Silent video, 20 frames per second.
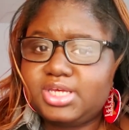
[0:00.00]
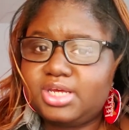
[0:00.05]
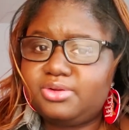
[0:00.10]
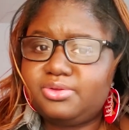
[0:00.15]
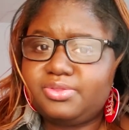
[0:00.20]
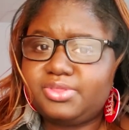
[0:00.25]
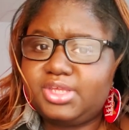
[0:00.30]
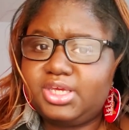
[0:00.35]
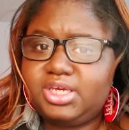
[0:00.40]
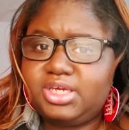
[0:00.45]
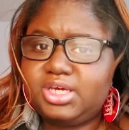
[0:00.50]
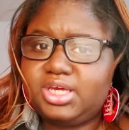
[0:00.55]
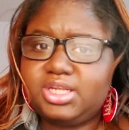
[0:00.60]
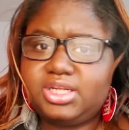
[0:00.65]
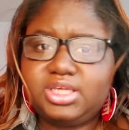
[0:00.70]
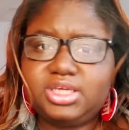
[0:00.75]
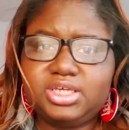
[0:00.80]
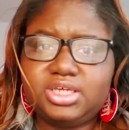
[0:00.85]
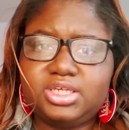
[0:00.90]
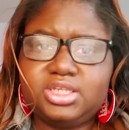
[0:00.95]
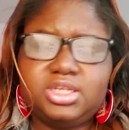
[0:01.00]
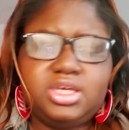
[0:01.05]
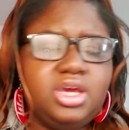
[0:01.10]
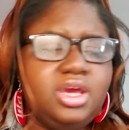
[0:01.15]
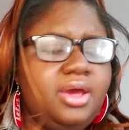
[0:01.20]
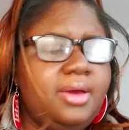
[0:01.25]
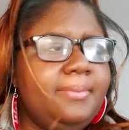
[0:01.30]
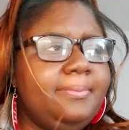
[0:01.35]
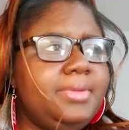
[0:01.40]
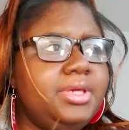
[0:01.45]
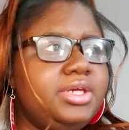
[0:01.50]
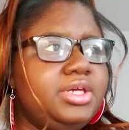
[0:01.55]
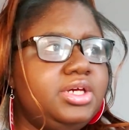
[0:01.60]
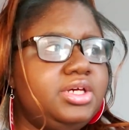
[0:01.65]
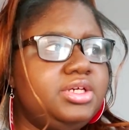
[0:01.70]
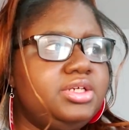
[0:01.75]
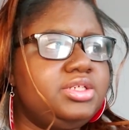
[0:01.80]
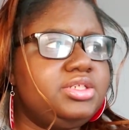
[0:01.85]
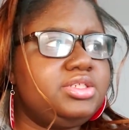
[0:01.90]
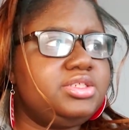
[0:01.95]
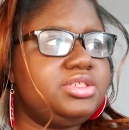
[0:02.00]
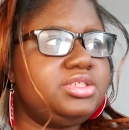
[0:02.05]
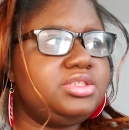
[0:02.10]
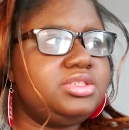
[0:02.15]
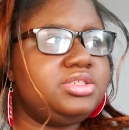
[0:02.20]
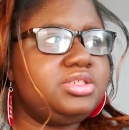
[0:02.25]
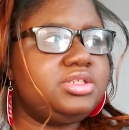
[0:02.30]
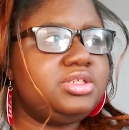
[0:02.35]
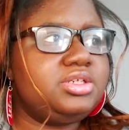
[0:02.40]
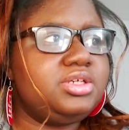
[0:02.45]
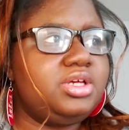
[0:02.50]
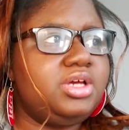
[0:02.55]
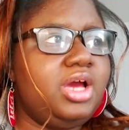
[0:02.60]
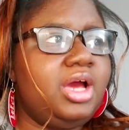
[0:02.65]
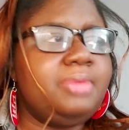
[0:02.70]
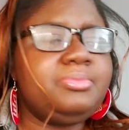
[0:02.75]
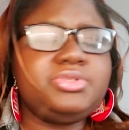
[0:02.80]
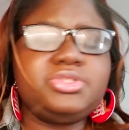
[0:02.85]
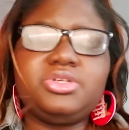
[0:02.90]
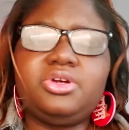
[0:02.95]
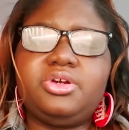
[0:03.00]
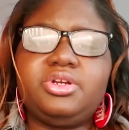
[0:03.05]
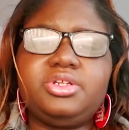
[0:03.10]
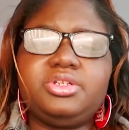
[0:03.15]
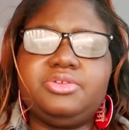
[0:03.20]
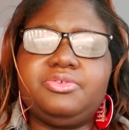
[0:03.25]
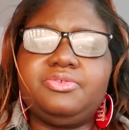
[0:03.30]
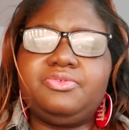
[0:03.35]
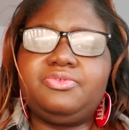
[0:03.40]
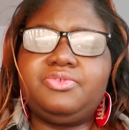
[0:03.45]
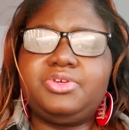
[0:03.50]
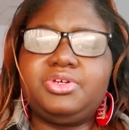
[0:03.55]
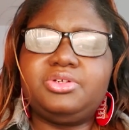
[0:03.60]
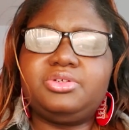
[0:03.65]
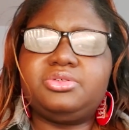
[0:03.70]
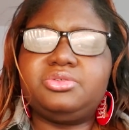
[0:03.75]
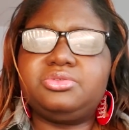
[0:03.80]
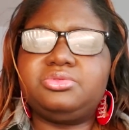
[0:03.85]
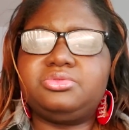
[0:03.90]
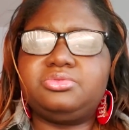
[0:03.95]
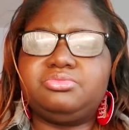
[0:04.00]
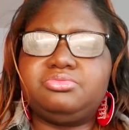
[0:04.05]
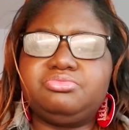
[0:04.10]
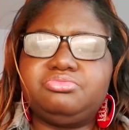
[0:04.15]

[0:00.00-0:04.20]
I don't think I did because I'm starting to feel